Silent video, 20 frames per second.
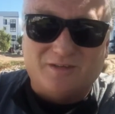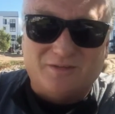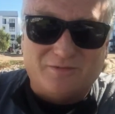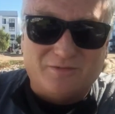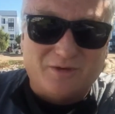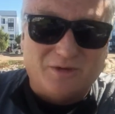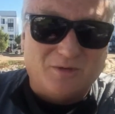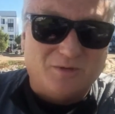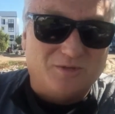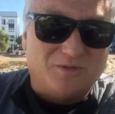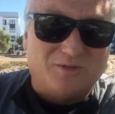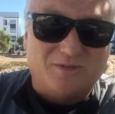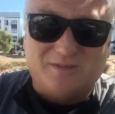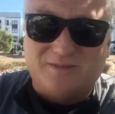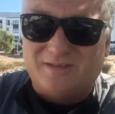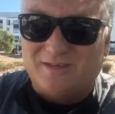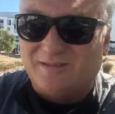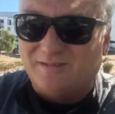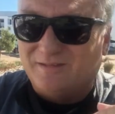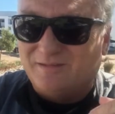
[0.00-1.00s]
The roads are
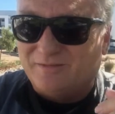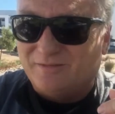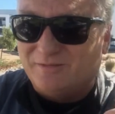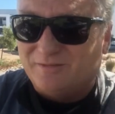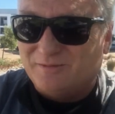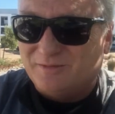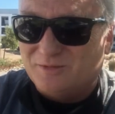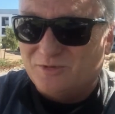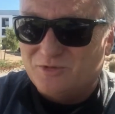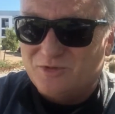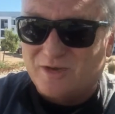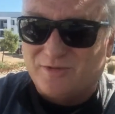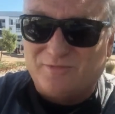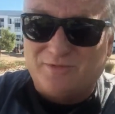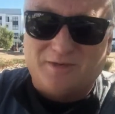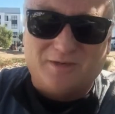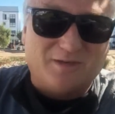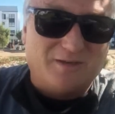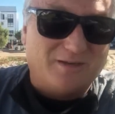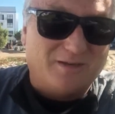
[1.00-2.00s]
done, the
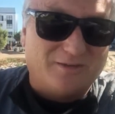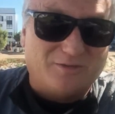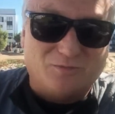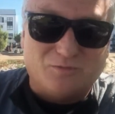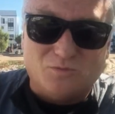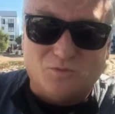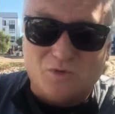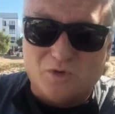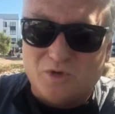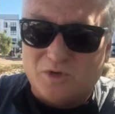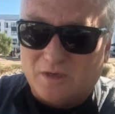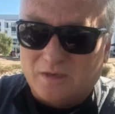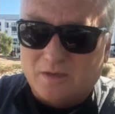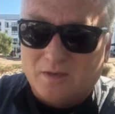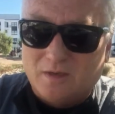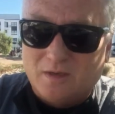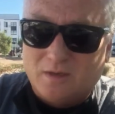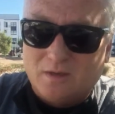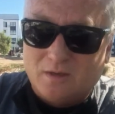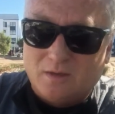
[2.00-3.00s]
traffic lights work,
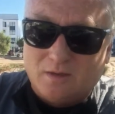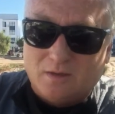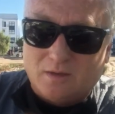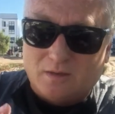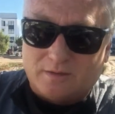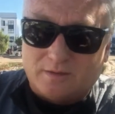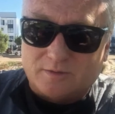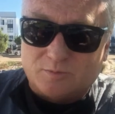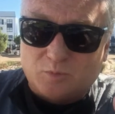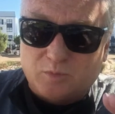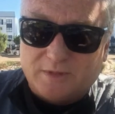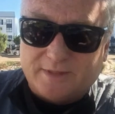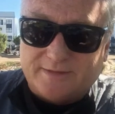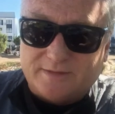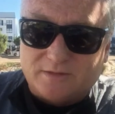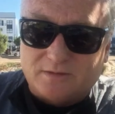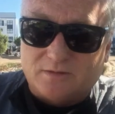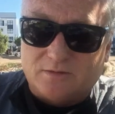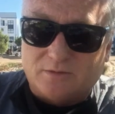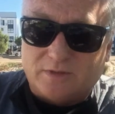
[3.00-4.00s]
there's
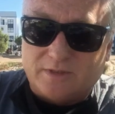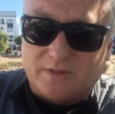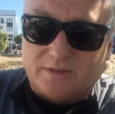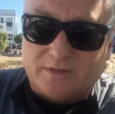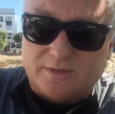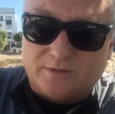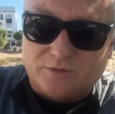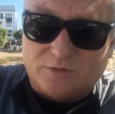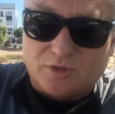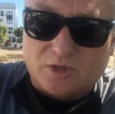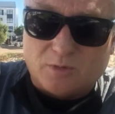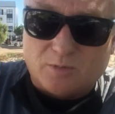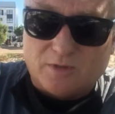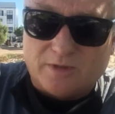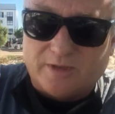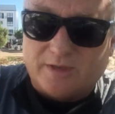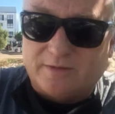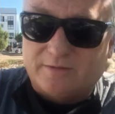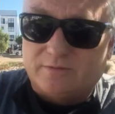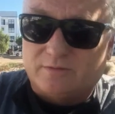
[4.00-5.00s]
police doing their job
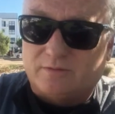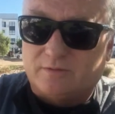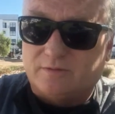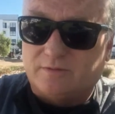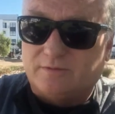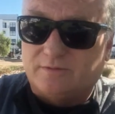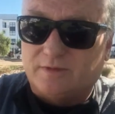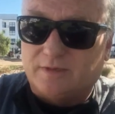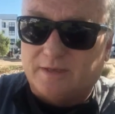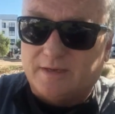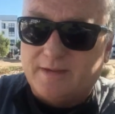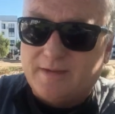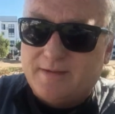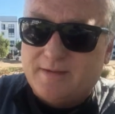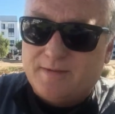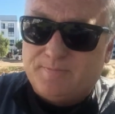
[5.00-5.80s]
and that sort of thing.